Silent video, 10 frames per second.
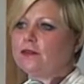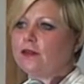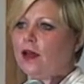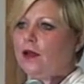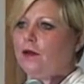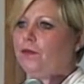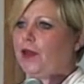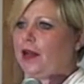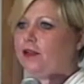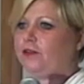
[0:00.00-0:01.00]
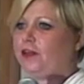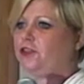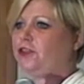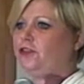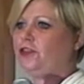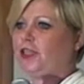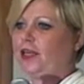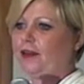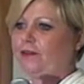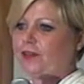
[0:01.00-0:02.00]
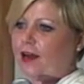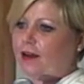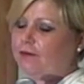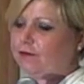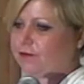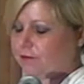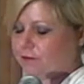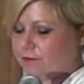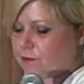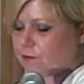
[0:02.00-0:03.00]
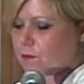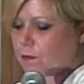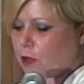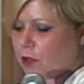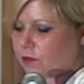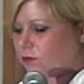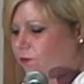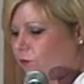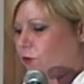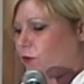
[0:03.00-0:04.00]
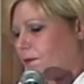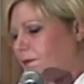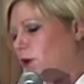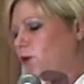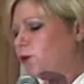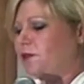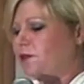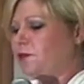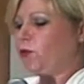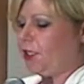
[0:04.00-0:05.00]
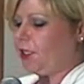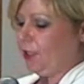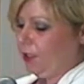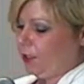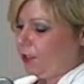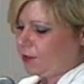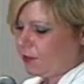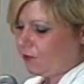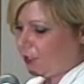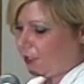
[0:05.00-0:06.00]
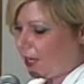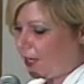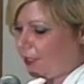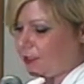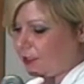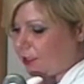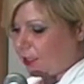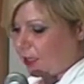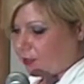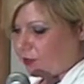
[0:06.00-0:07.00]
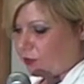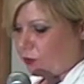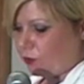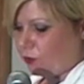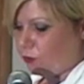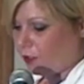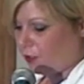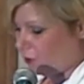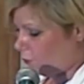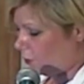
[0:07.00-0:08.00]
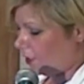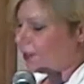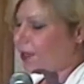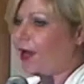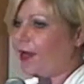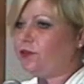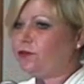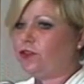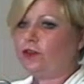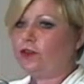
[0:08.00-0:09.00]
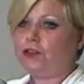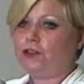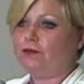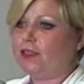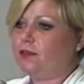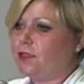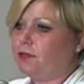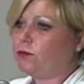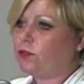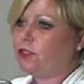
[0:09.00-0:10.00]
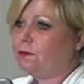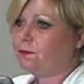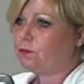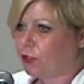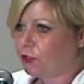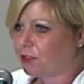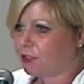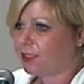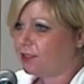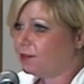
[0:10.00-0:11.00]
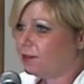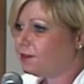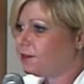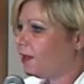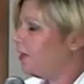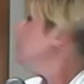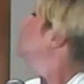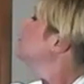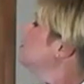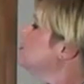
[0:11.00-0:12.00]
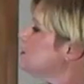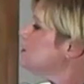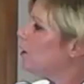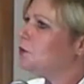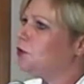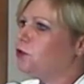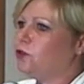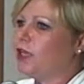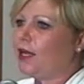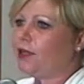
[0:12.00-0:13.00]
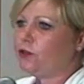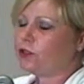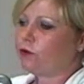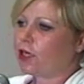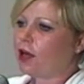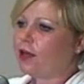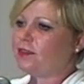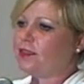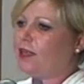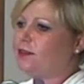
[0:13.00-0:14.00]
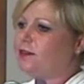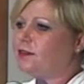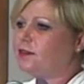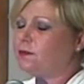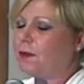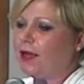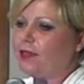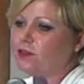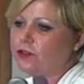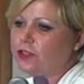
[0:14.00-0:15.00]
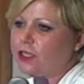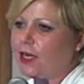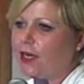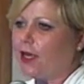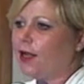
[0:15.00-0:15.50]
and elevations, you're going to have fewer poles in between, stuff like that. So you want to get the highest return on your investment when you're building this, and this can help you do that. You can run a cost analysis by associating